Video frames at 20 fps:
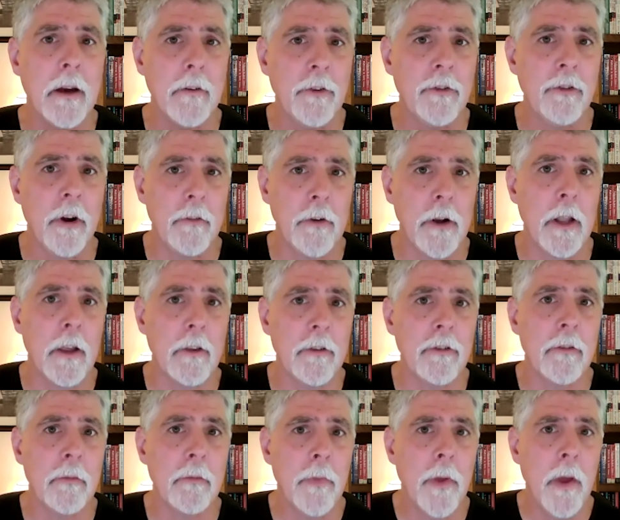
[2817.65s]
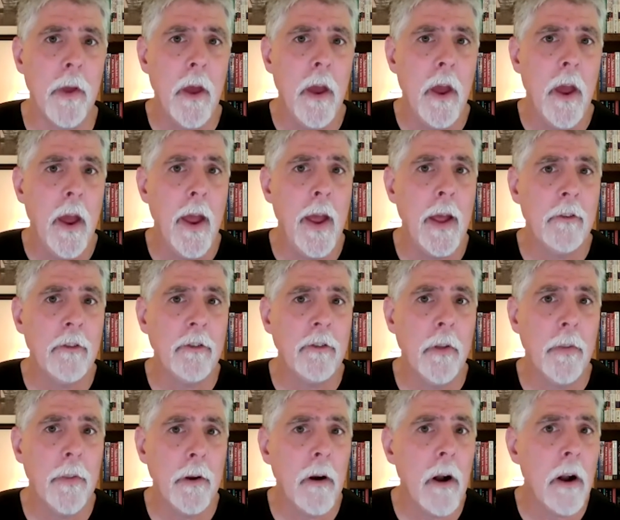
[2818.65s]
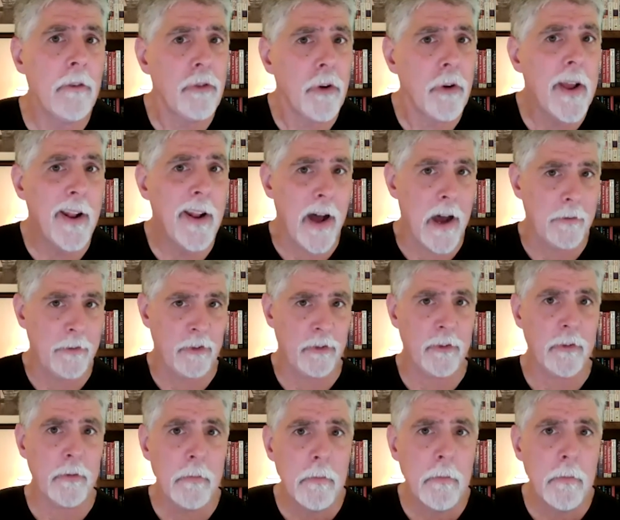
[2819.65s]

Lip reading: of serverless. And so there are trade-offs